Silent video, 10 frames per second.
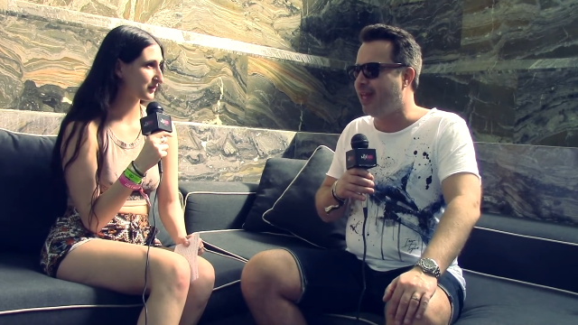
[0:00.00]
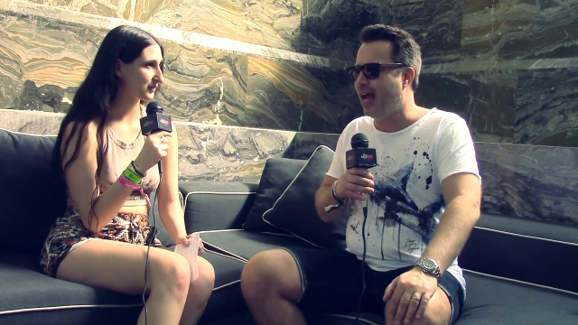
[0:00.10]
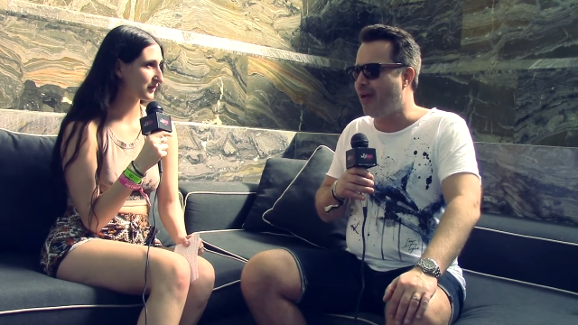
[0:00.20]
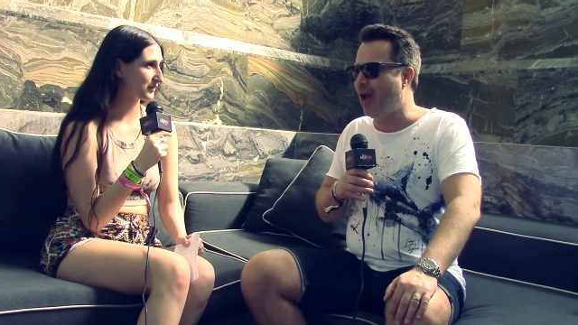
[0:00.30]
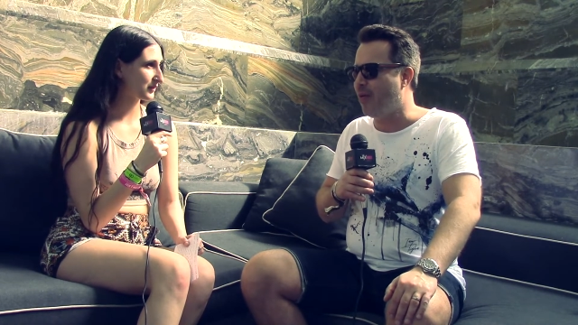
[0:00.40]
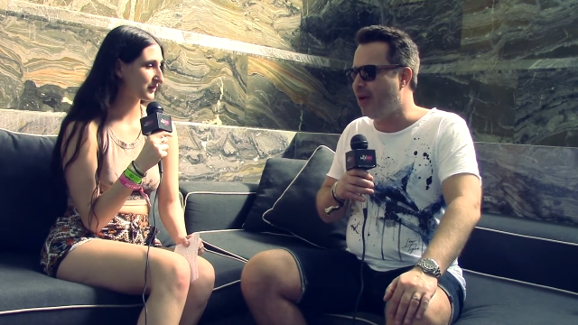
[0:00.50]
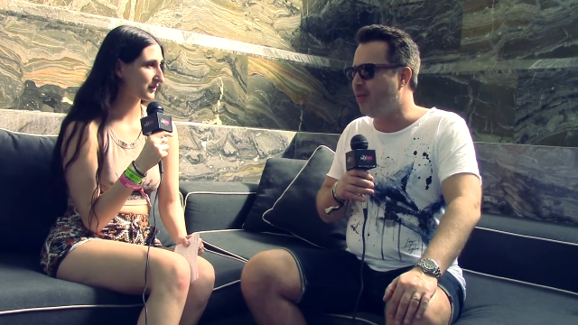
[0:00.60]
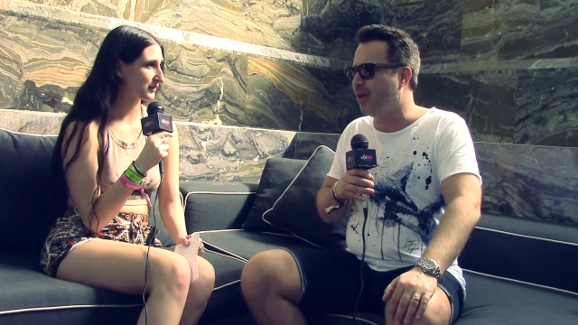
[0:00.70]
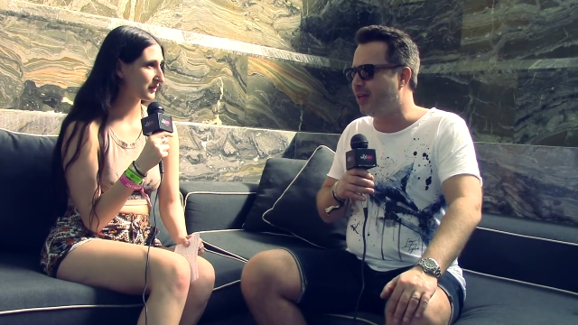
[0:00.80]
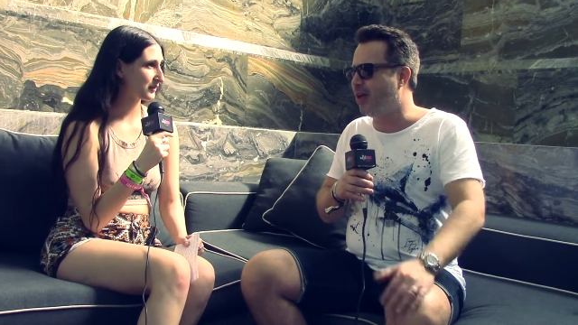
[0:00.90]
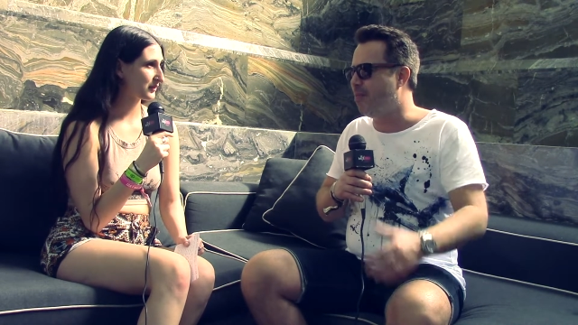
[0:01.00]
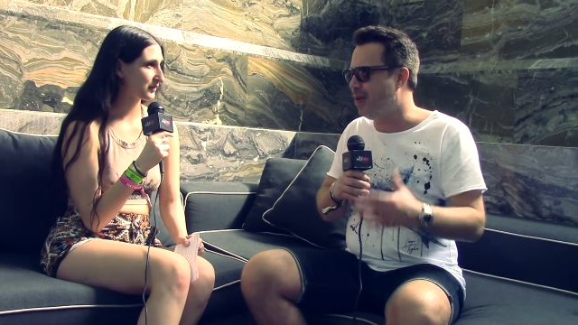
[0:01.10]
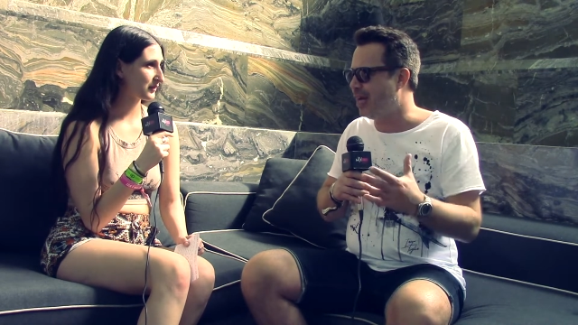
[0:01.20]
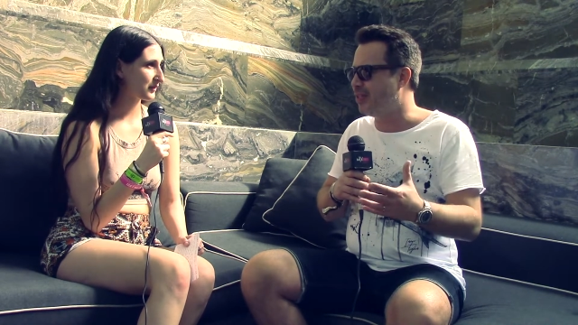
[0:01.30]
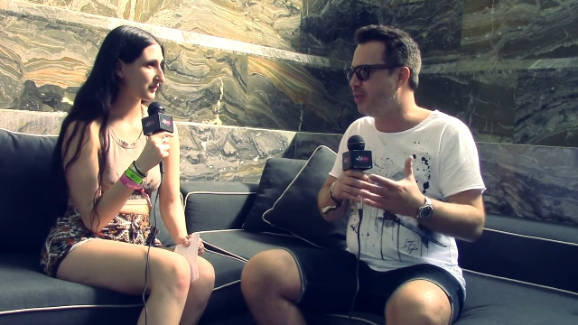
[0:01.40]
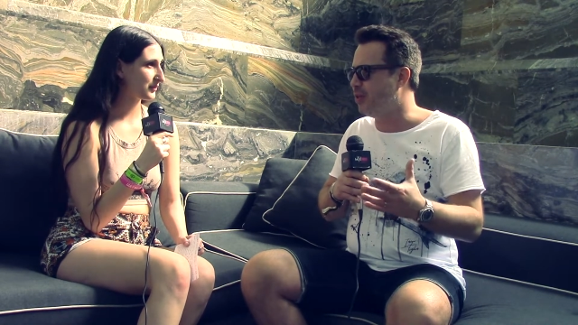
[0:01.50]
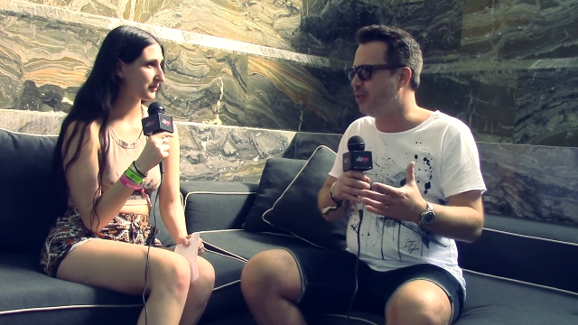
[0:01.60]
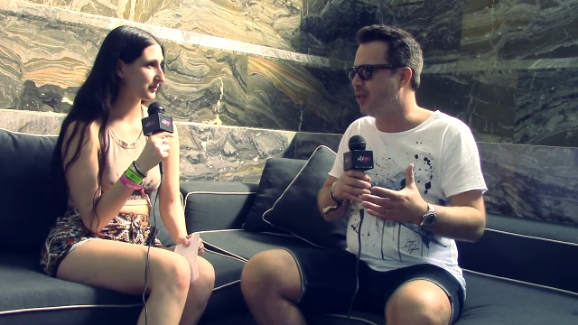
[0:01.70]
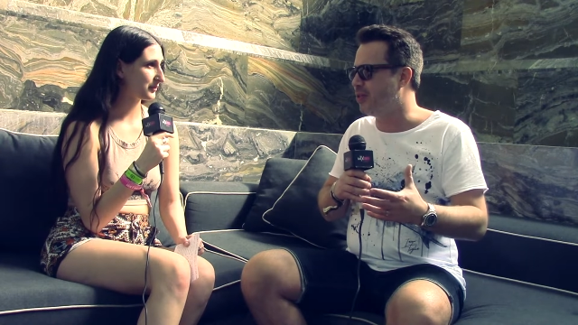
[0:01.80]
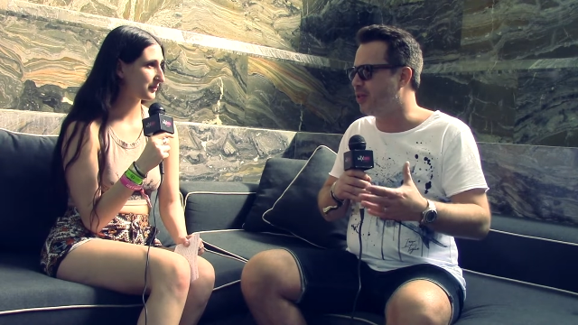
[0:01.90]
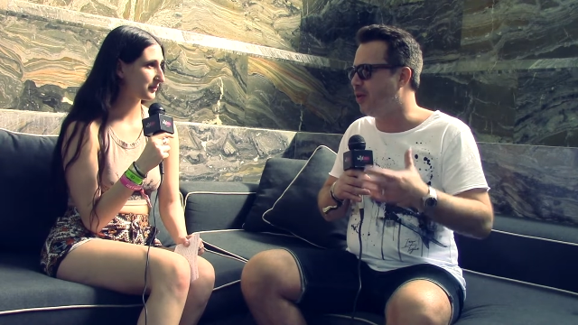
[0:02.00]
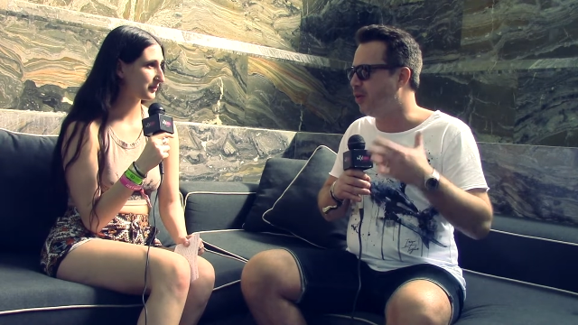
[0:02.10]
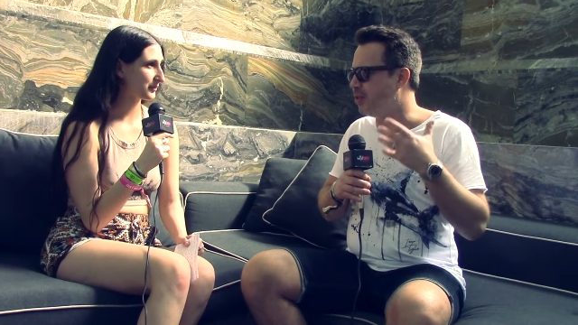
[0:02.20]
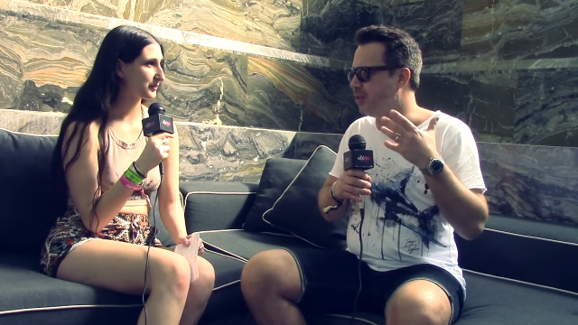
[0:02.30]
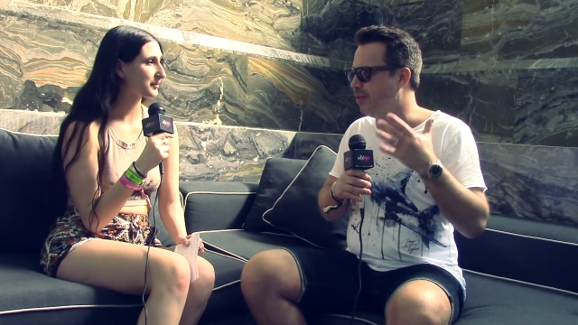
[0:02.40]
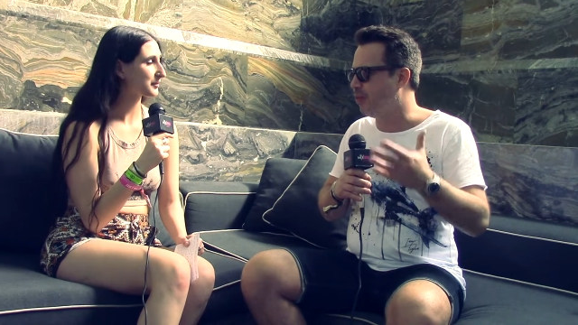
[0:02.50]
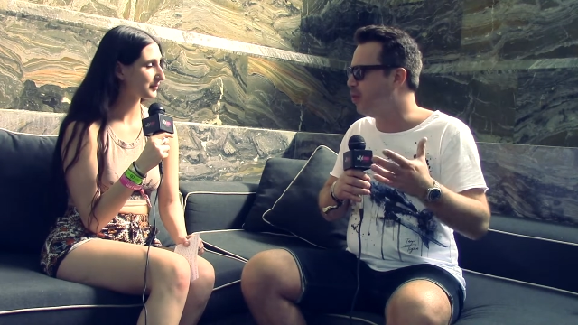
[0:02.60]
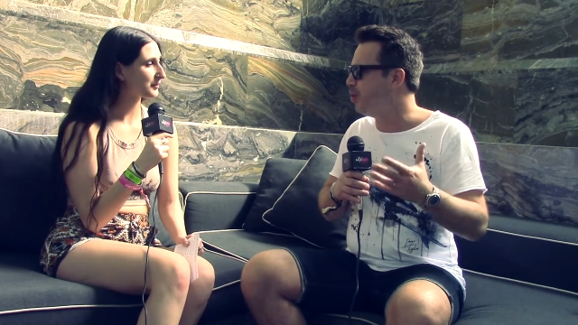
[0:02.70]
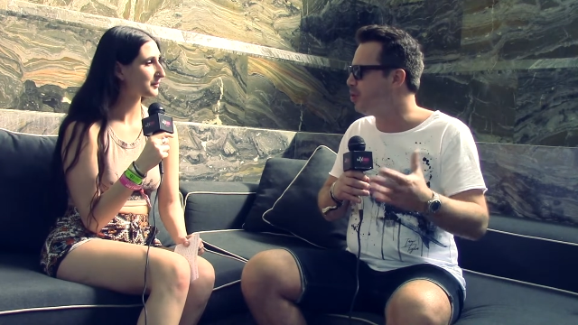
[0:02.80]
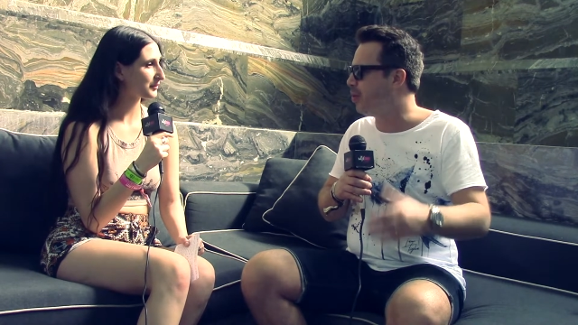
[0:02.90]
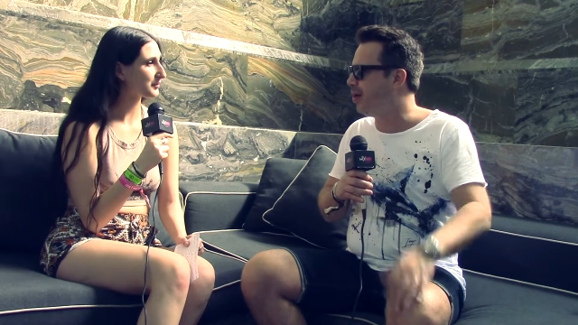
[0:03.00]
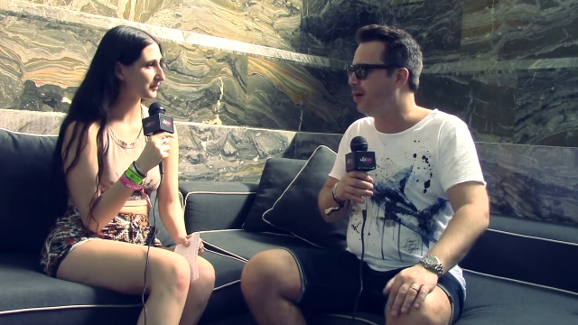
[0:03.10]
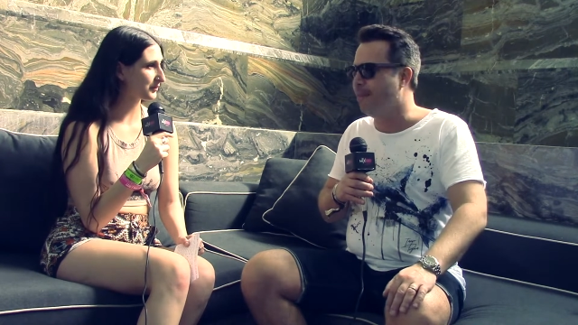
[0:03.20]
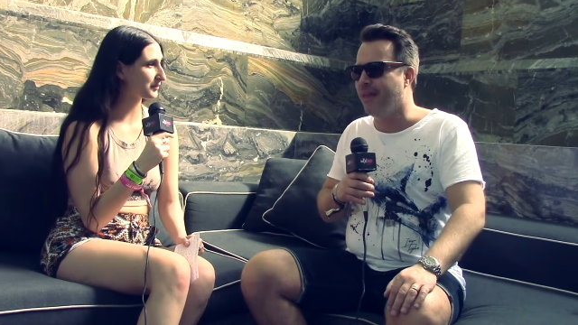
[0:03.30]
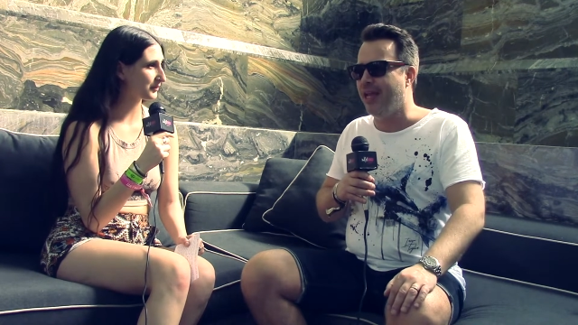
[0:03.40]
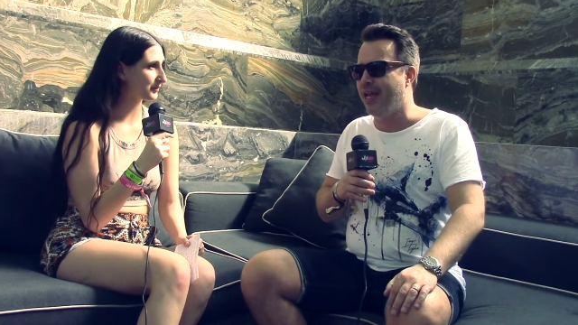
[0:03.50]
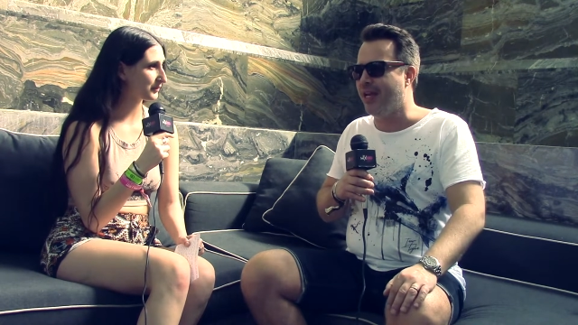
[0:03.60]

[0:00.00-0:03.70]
Speaker 1: I, I really want to go back to those old roots where mm-hmm.